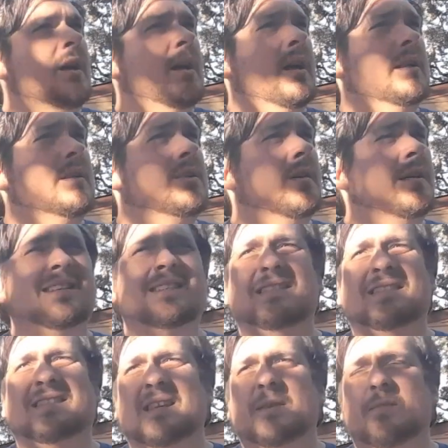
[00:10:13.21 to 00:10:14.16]
And so that
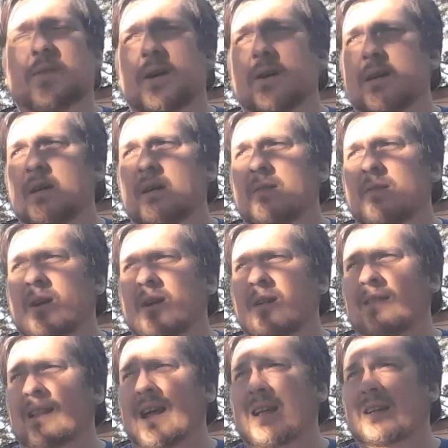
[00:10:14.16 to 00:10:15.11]
doesn't seem very, very
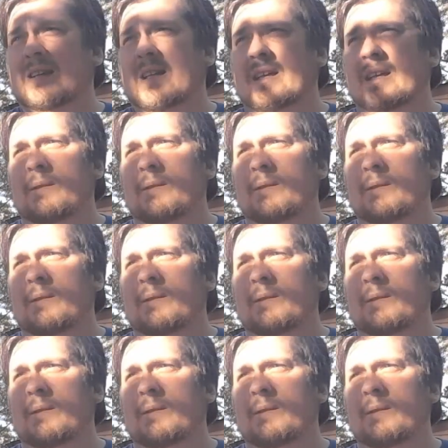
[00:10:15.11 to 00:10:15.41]
likely.